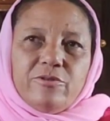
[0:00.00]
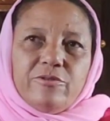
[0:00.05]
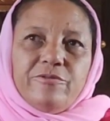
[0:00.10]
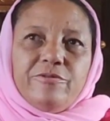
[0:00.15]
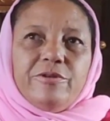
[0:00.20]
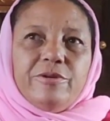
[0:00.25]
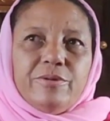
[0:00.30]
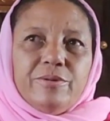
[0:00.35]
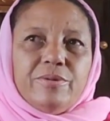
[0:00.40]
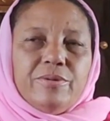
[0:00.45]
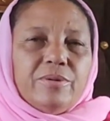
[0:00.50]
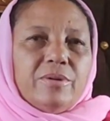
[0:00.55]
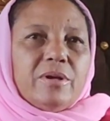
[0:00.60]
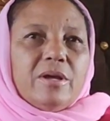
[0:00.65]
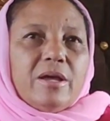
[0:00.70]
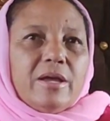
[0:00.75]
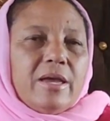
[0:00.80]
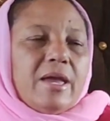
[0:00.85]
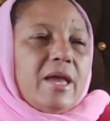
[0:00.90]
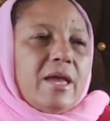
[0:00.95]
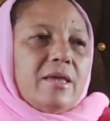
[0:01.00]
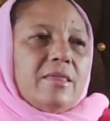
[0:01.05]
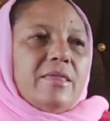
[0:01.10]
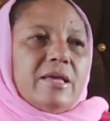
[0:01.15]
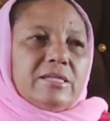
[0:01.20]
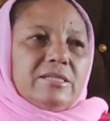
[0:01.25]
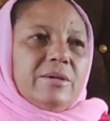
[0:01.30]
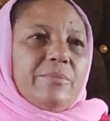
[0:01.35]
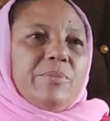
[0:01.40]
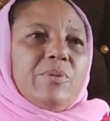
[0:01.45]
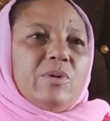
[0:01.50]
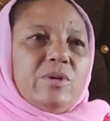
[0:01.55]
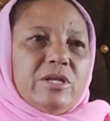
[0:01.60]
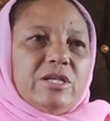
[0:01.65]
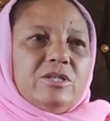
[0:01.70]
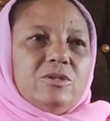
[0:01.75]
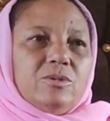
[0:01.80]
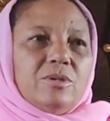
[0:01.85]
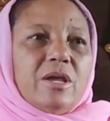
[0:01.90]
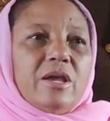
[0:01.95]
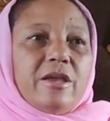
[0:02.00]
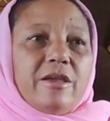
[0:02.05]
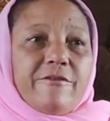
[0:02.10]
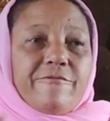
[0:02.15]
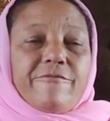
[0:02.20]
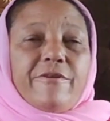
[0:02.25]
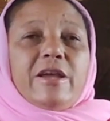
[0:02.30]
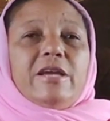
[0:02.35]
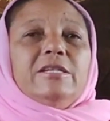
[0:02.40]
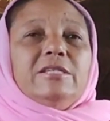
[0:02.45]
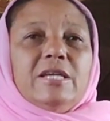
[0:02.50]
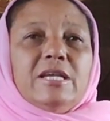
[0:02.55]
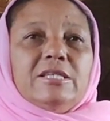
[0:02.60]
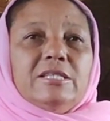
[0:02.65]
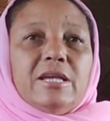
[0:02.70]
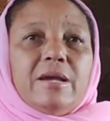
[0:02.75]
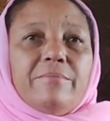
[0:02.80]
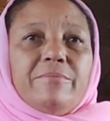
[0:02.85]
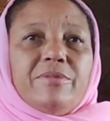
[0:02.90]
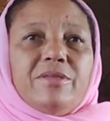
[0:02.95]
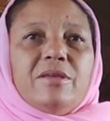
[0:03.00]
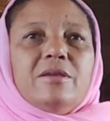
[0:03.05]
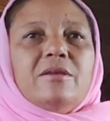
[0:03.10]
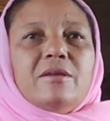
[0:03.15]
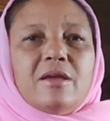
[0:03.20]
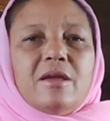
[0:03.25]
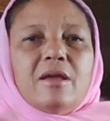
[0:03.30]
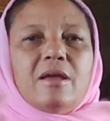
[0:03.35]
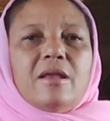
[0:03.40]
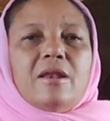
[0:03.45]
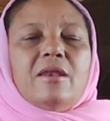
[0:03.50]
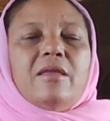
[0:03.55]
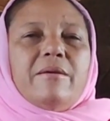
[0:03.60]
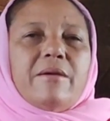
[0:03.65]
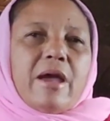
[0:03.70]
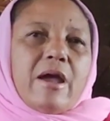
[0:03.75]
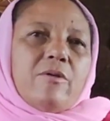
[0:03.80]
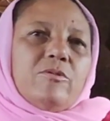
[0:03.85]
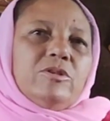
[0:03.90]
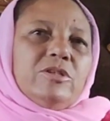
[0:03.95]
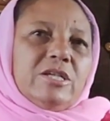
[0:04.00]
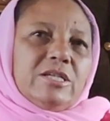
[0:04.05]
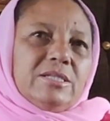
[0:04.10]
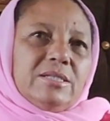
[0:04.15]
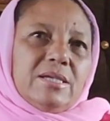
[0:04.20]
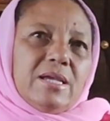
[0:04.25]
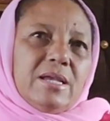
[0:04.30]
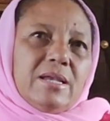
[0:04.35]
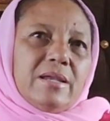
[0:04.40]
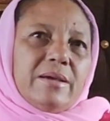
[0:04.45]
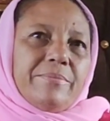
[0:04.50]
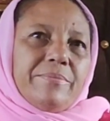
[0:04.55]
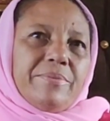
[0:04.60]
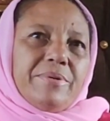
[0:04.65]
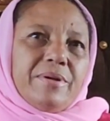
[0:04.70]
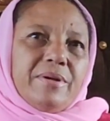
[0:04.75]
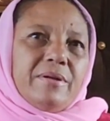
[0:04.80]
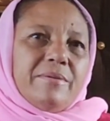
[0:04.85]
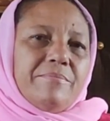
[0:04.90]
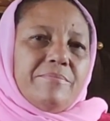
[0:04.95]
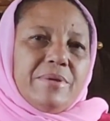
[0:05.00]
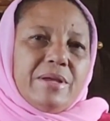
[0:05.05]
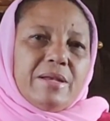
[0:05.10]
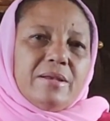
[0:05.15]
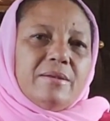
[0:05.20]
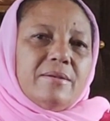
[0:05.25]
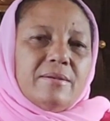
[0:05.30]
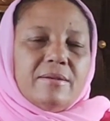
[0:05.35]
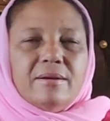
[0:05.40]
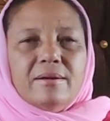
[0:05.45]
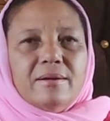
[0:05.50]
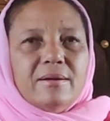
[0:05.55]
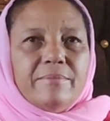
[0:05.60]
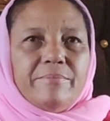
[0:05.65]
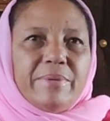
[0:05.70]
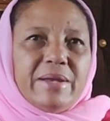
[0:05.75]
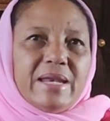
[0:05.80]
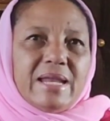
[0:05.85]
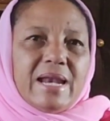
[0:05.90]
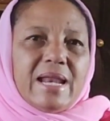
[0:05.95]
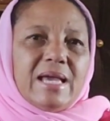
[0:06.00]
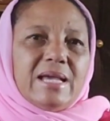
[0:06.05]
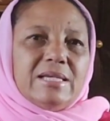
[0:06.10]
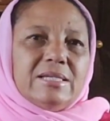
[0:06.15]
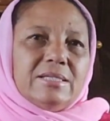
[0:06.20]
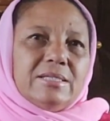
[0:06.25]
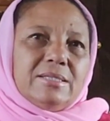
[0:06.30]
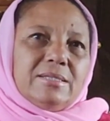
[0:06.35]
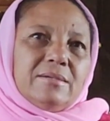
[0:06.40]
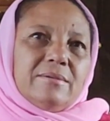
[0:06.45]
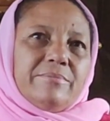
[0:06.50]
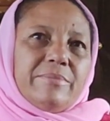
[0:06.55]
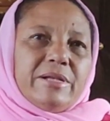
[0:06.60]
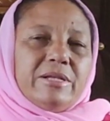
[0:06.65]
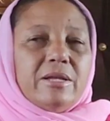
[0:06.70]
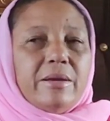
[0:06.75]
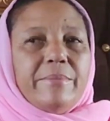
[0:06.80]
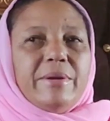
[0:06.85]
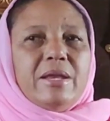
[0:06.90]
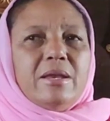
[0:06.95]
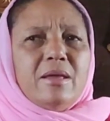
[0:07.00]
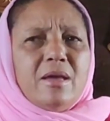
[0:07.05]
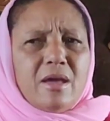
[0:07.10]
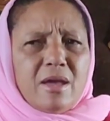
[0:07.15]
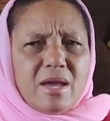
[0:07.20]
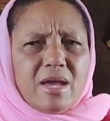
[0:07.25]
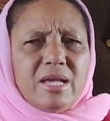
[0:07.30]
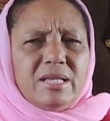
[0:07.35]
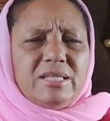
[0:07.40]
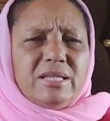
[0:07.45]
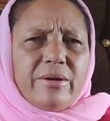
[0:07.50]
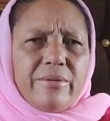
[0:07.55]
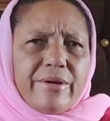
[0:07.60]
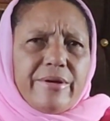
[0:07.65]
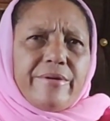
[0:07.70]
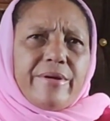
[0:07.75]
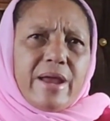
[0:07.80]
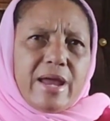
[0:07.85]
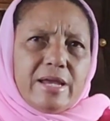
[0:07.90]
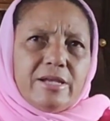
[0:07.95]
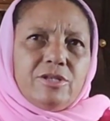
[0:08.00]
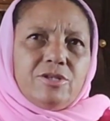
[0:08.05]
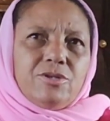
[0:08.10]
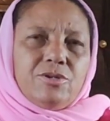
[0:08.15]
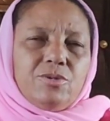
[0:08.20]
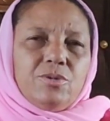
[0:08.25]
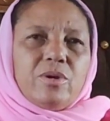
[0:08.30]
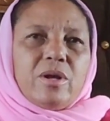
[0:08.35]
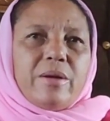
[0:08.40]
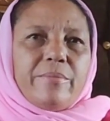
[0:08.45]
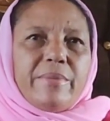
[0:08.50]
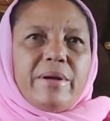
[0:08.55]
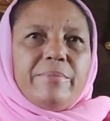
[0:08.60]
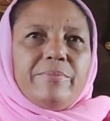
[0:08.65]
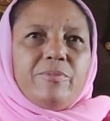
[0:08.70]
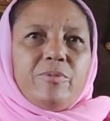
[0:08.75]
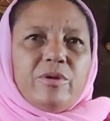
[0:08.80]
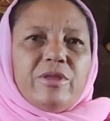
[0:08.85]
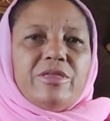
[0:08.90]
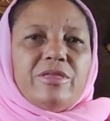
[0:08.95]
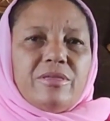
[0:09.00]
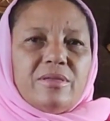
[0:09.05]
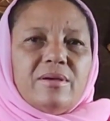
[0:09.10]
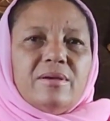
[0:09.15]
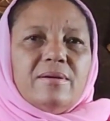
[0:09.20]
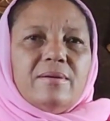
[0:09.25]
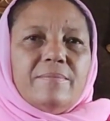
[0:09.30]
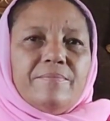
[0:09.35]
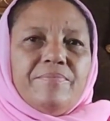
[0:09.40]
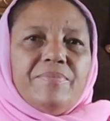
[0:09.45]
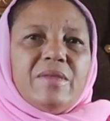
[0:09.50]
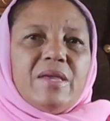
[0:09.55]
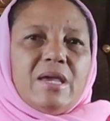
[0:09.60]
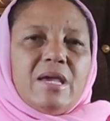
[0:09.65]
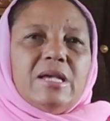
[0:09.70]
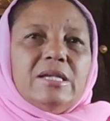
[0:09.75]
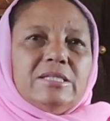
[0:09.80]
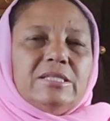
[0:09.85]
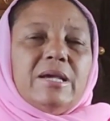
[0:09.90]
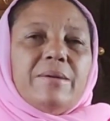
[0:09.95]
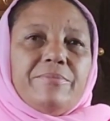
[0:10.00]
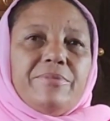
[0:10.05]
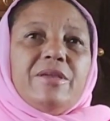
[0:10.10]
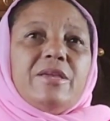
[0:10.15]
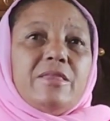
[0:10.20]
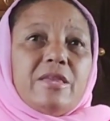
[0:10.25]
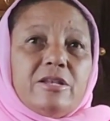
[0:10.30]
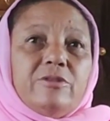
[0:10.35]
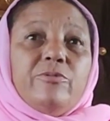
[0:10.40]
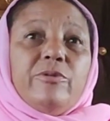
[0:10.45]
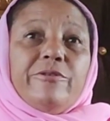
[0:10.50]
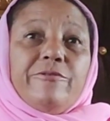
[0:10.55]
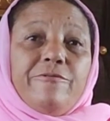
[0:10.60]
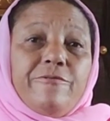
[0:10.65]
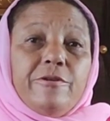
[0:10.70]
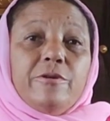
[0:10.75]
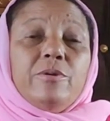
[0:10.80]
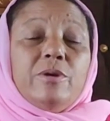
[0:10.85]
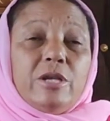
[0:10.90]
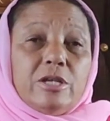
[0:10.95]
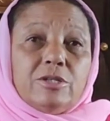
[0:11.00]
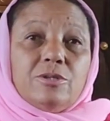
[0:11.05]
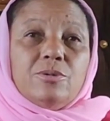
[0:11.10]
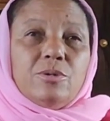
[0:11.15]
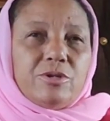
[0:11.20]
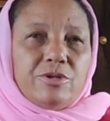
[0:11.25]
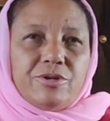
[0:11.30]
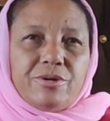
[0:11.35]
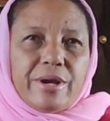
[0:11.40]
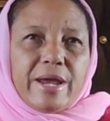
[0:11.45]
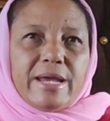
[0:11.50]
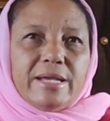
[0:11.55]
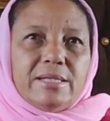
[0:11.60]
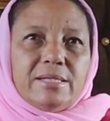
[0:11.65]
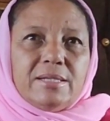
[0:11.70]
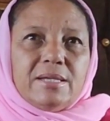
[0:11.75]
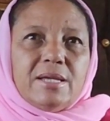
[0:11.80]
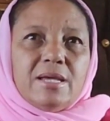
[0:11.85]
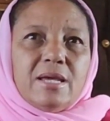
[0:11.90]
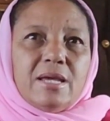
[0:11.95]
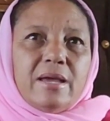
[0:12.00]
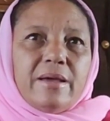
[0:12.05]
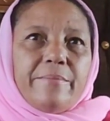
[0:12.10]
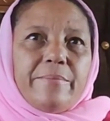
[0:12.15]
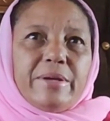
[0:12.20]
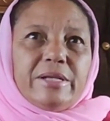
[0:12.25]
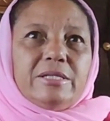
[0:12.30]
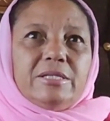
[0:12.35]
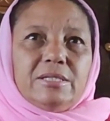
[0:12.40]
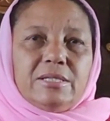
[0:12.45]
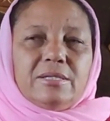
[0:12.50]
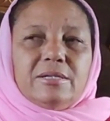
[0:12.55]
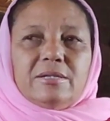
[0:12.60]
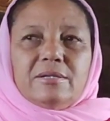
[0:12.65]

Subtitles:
feel, hey, that's a police. If I say something, then I'll just end up being penalized. But I mean, it's our right to come up with something that we feel is not right. But